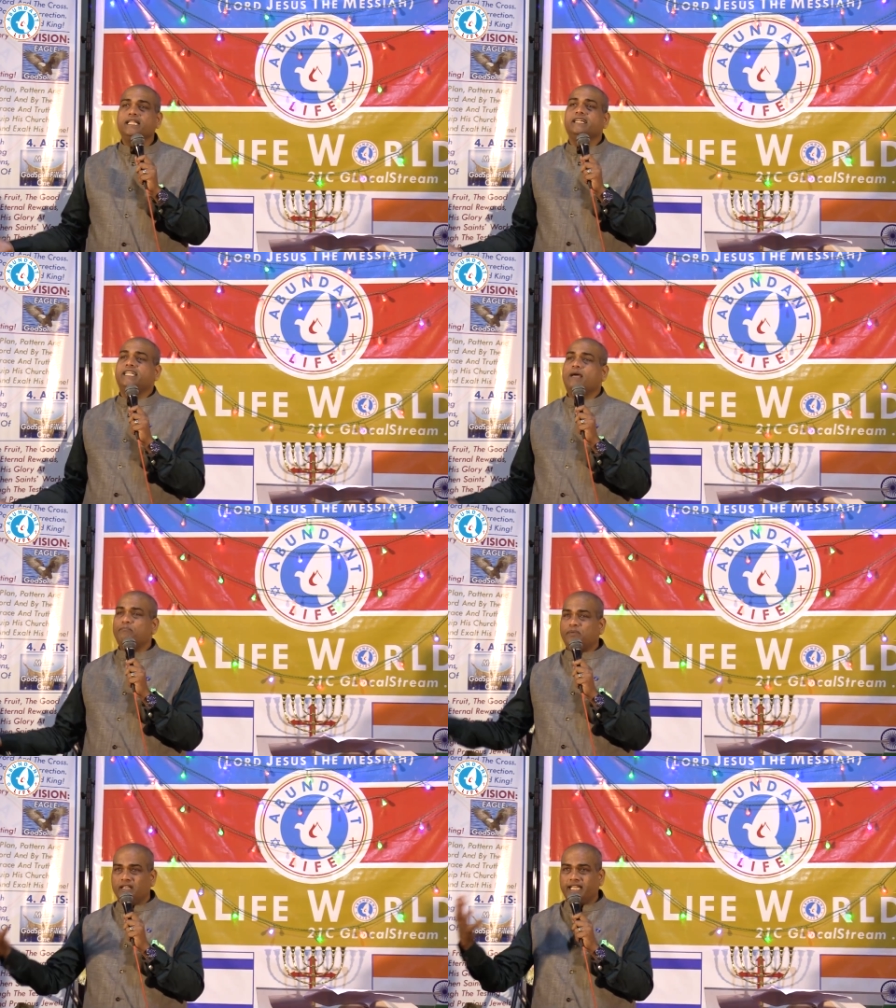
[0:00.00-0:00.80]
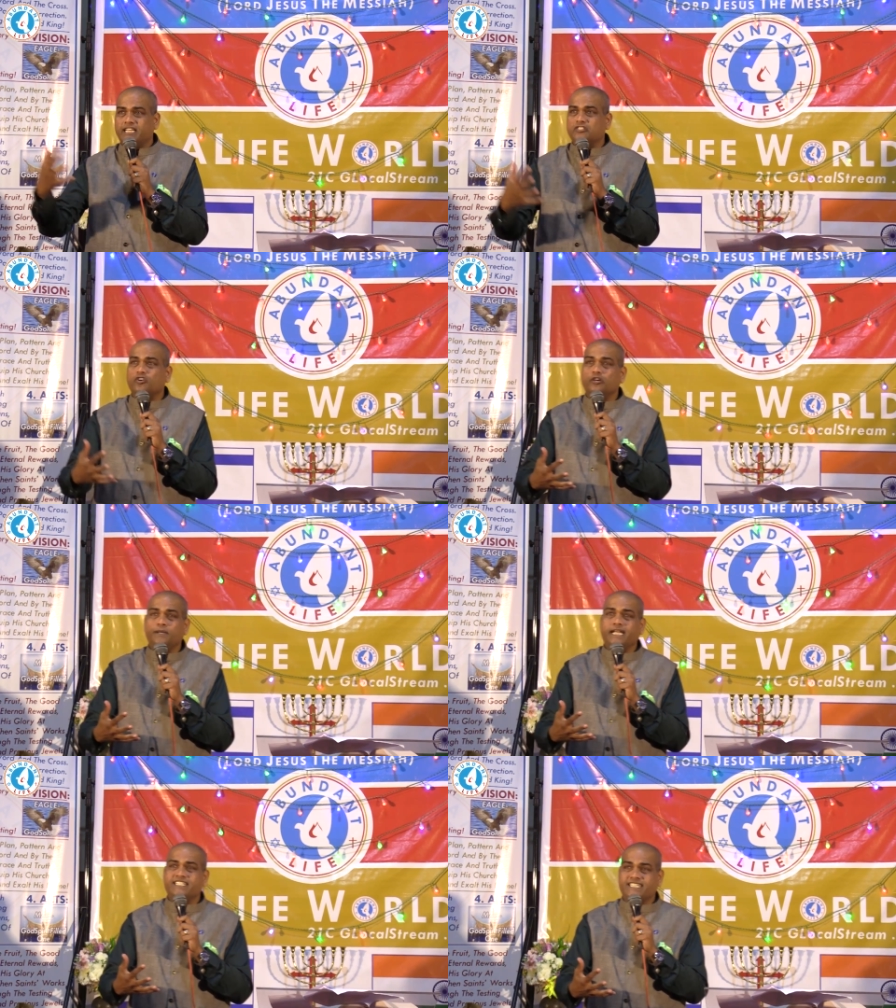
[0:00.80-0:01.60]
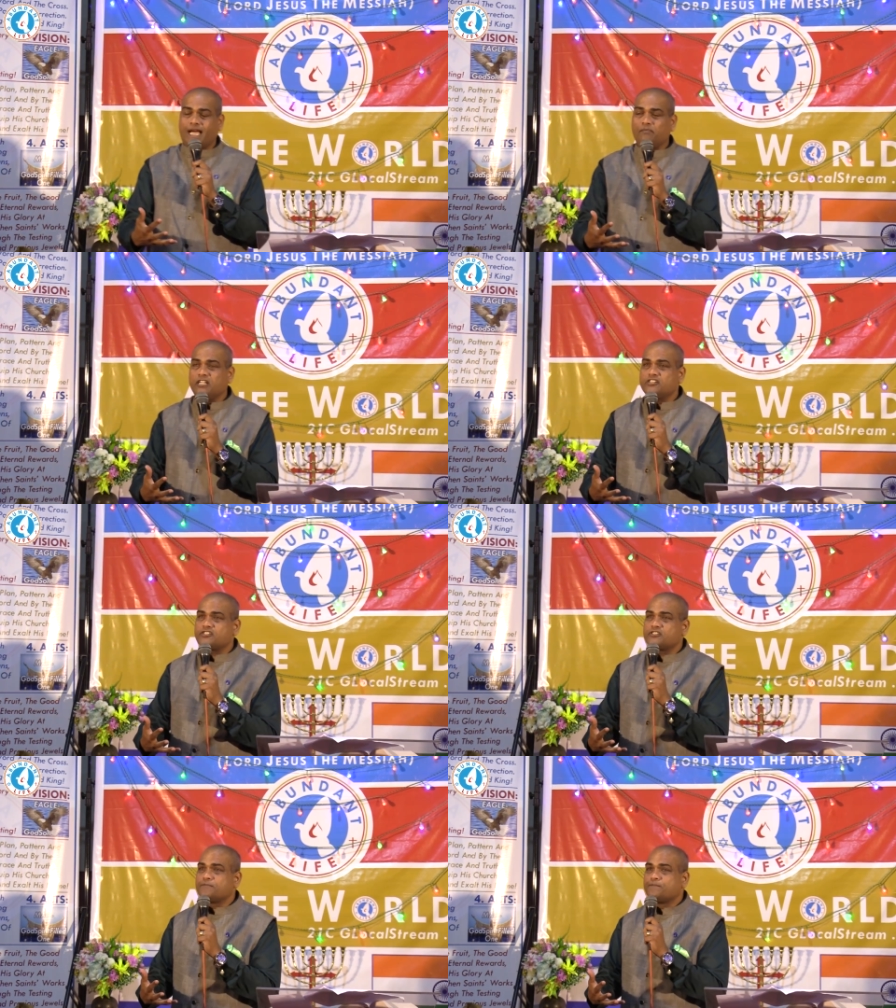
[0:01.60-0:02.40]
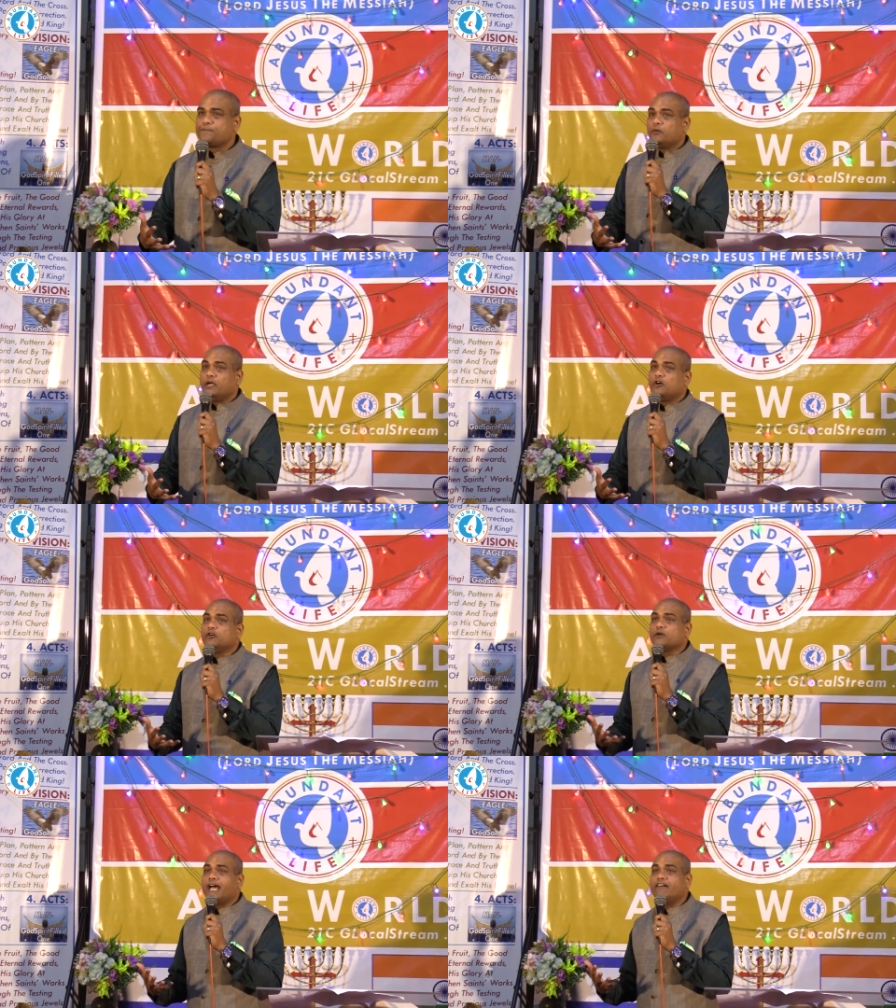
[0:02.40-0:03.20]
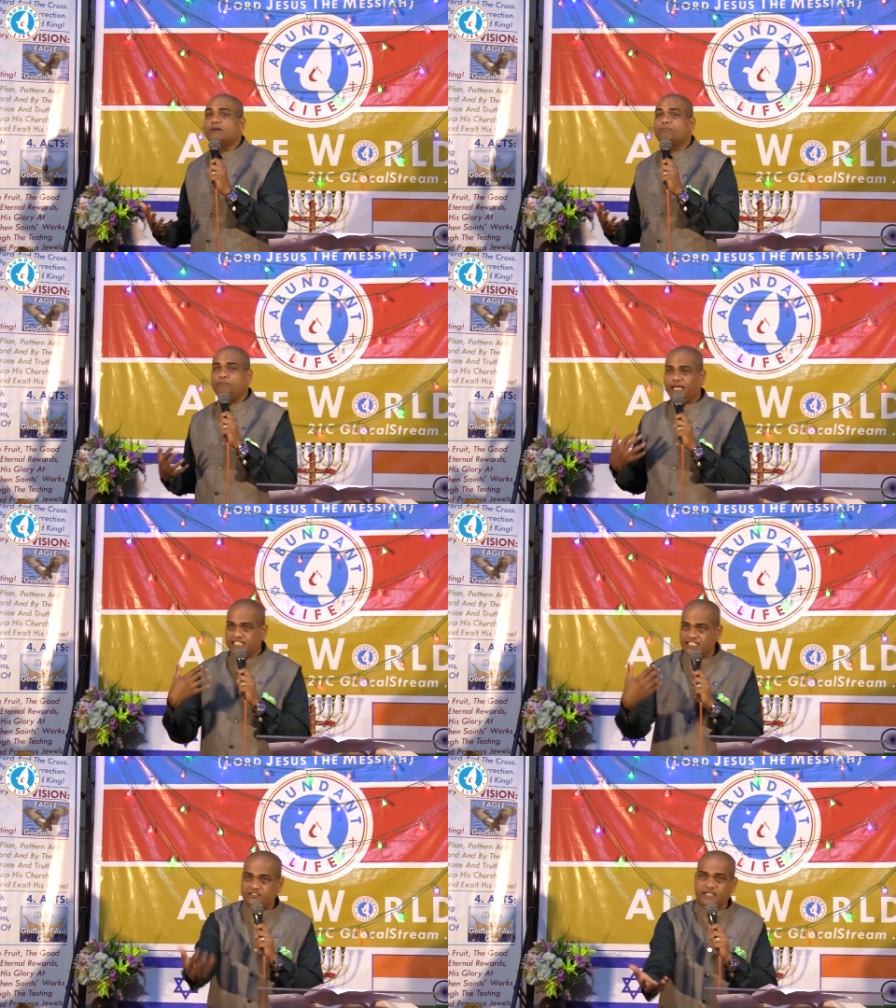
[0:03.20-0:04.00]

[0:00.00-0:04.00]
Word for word: to be the temple that is going to be established. We're going to have a peace